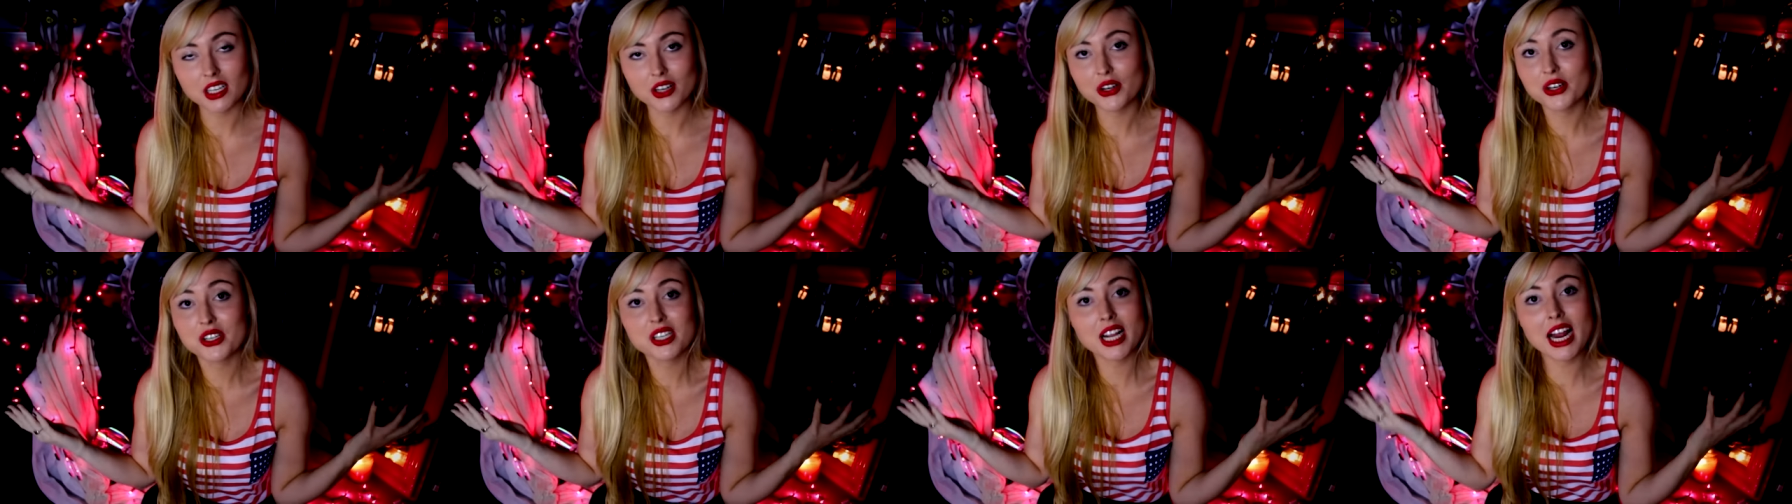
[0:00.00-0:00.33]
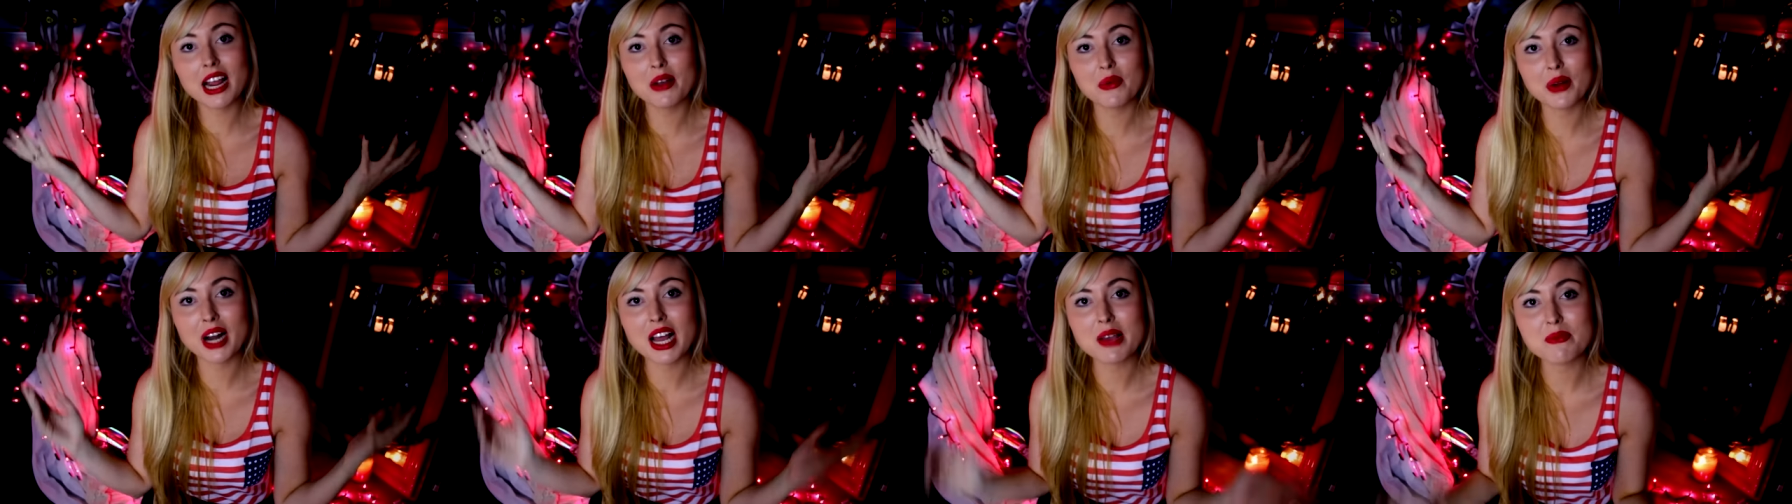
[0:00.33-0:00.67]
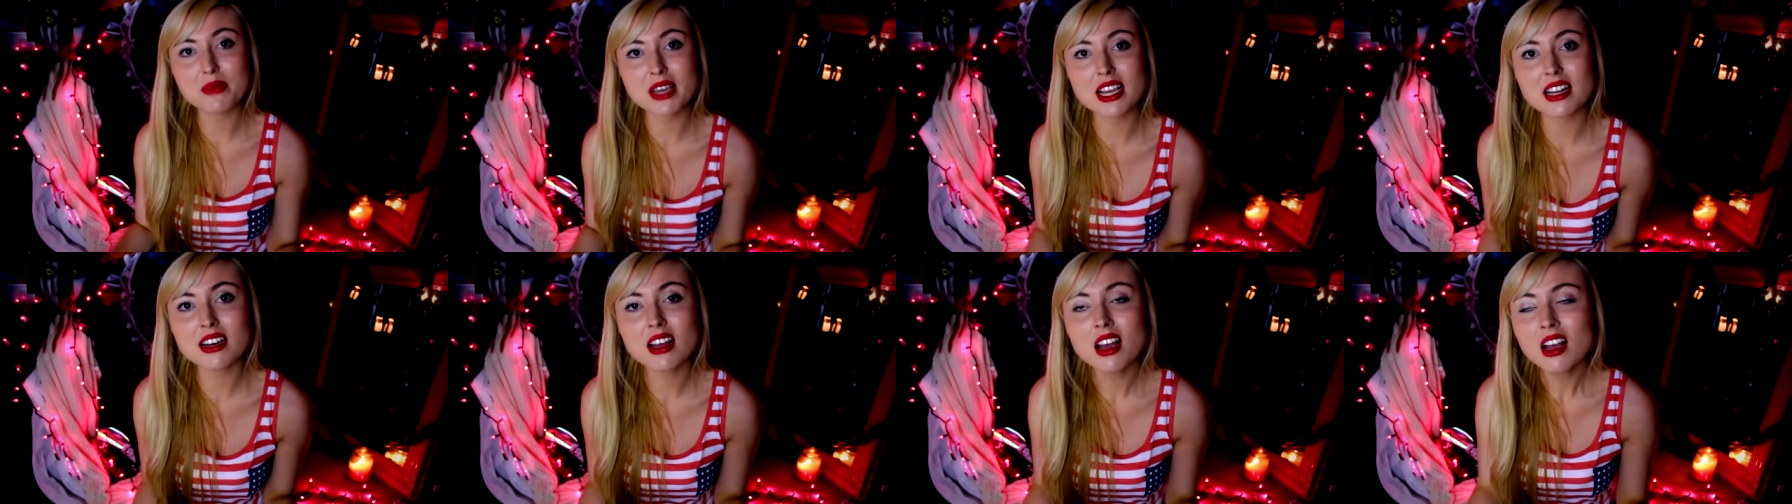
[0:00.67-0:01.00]
understand what I
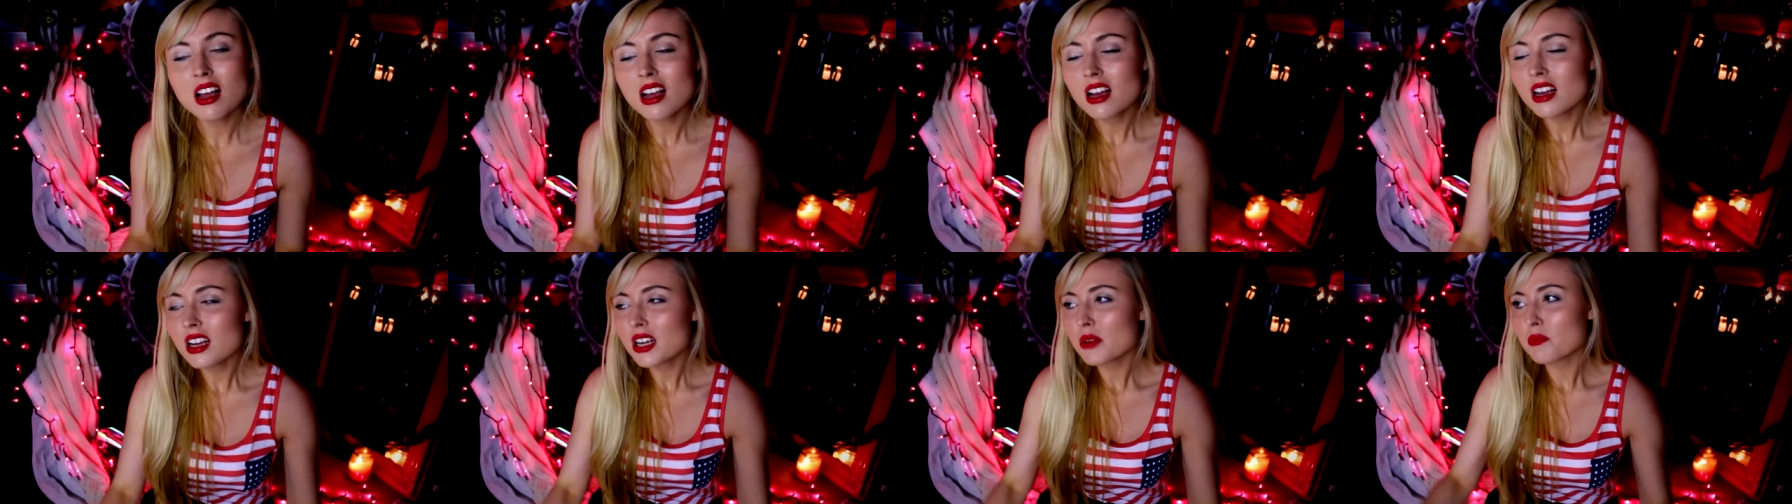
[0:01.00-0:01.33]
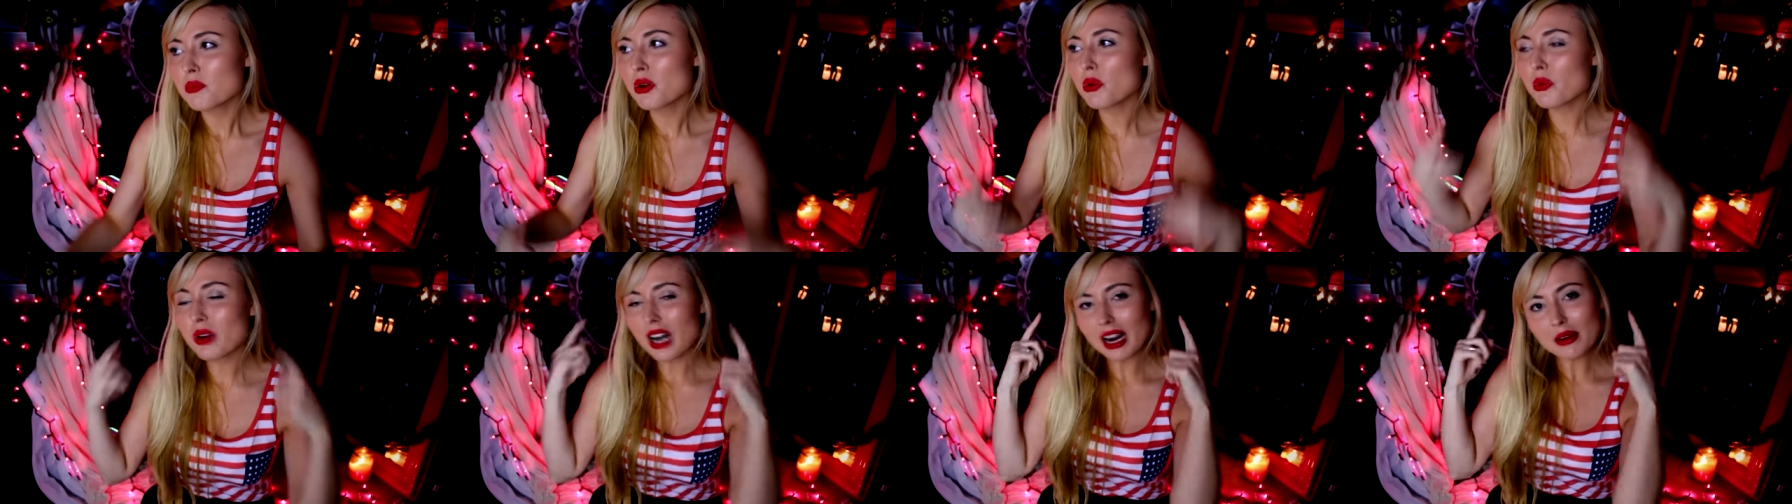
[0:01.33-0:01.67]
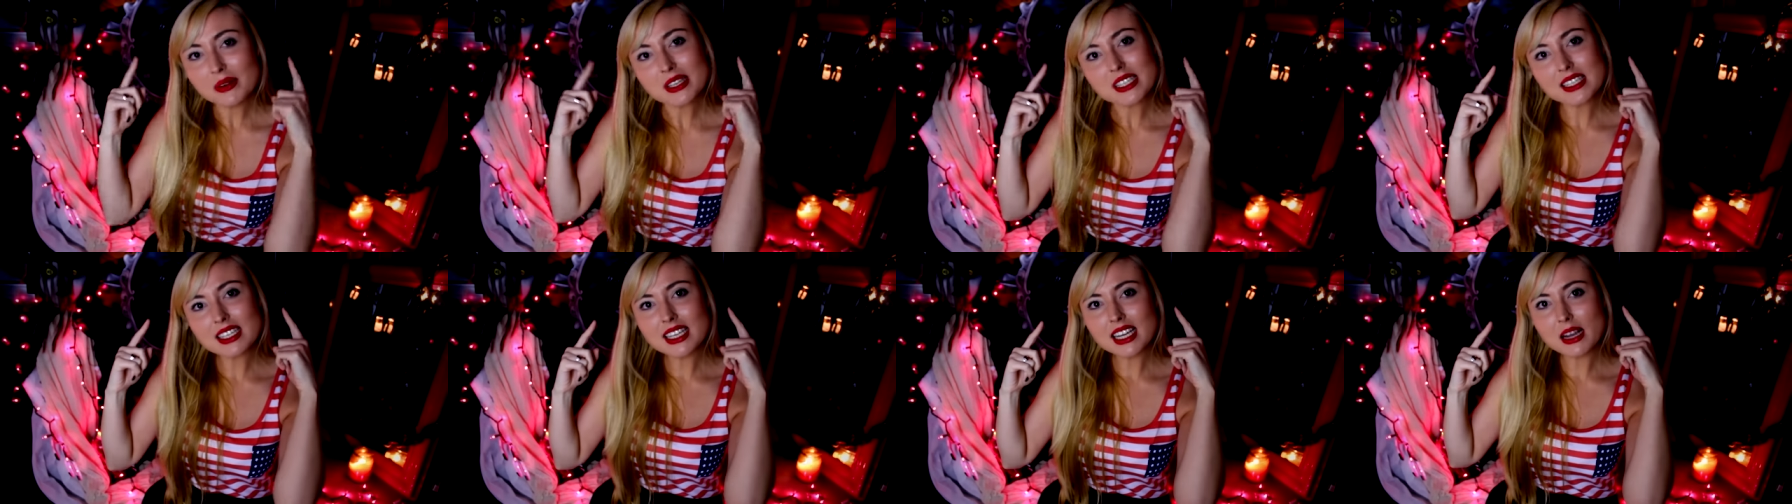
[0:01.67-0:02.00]
mean. But what I
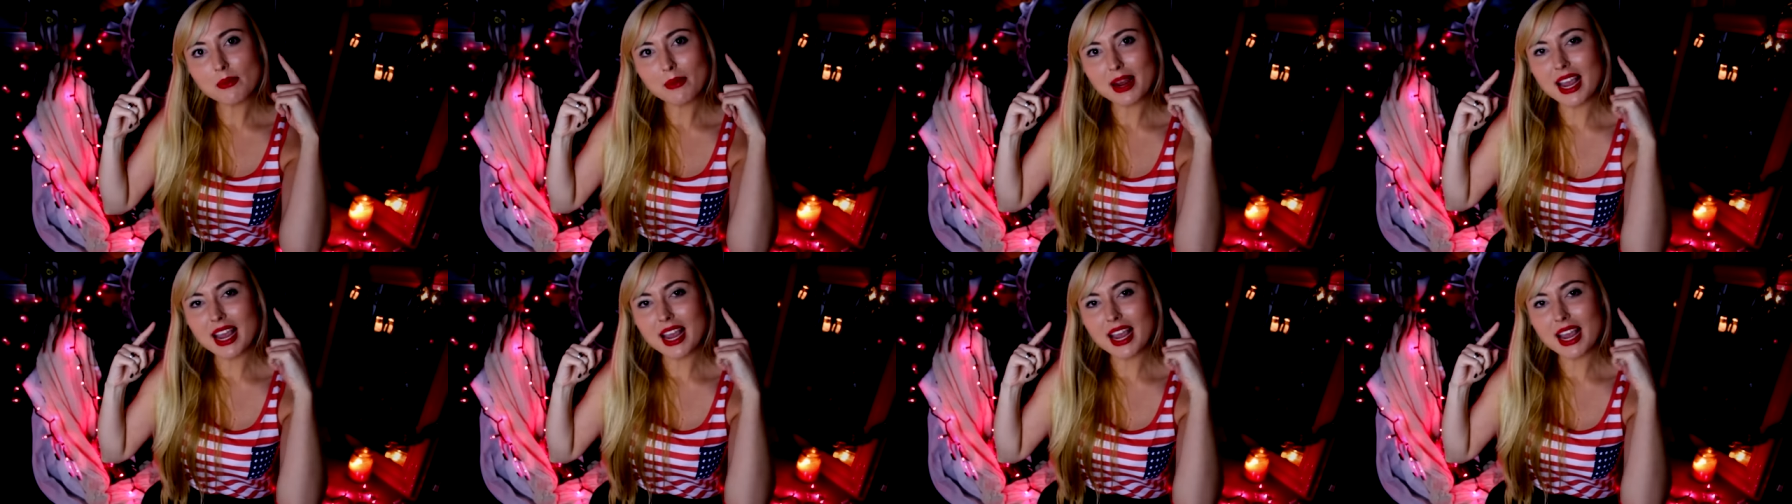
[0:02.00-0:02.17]
was seeing in